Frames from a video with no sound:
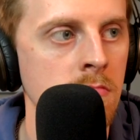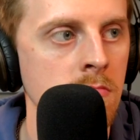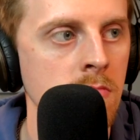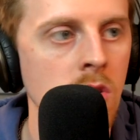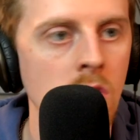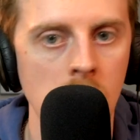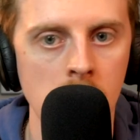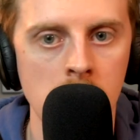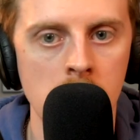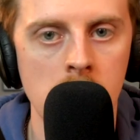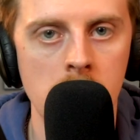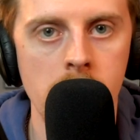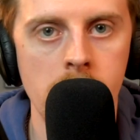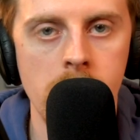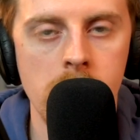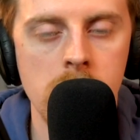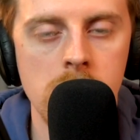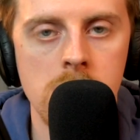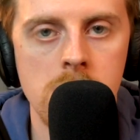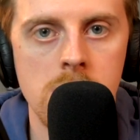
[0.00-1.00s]
you know,
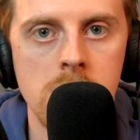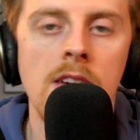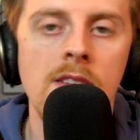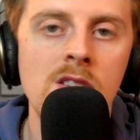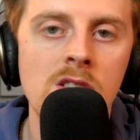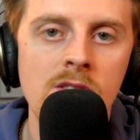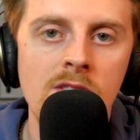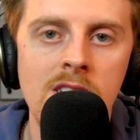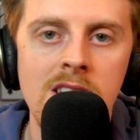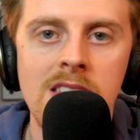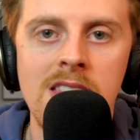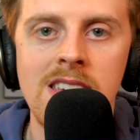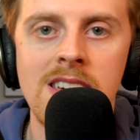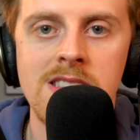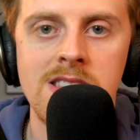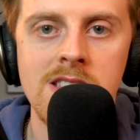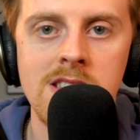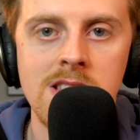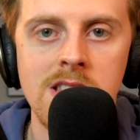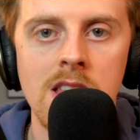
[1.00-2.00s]
if you divided that
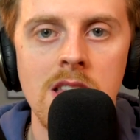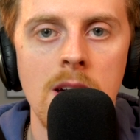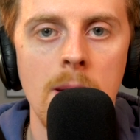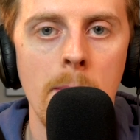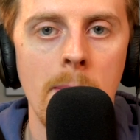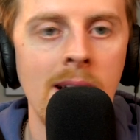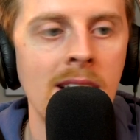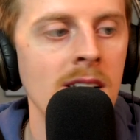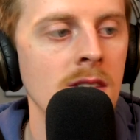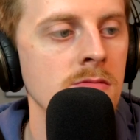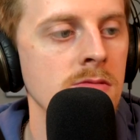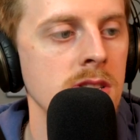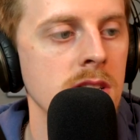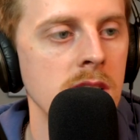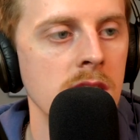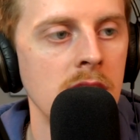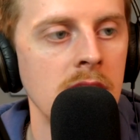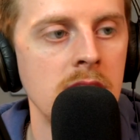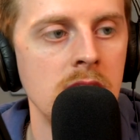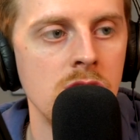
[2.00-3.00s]
£69
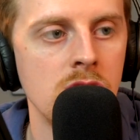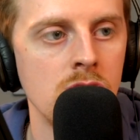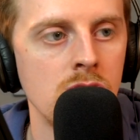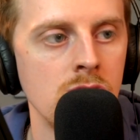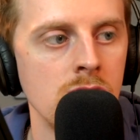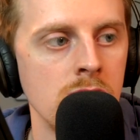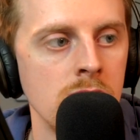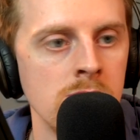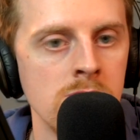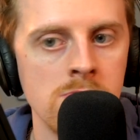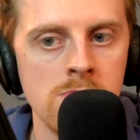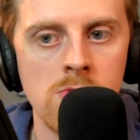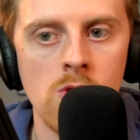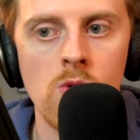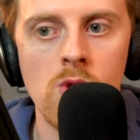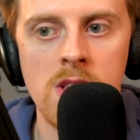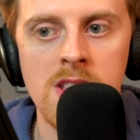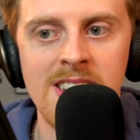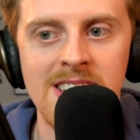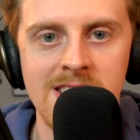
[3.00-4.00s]
into
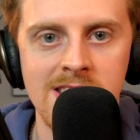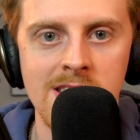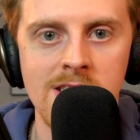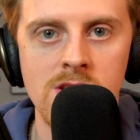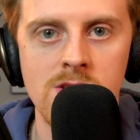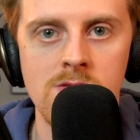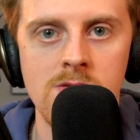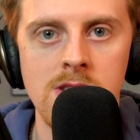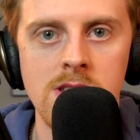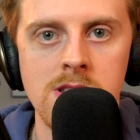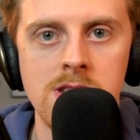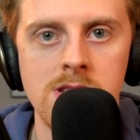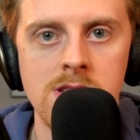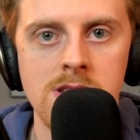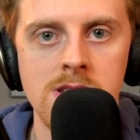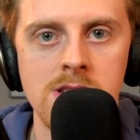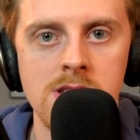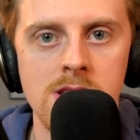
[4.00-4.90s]
all the accessories,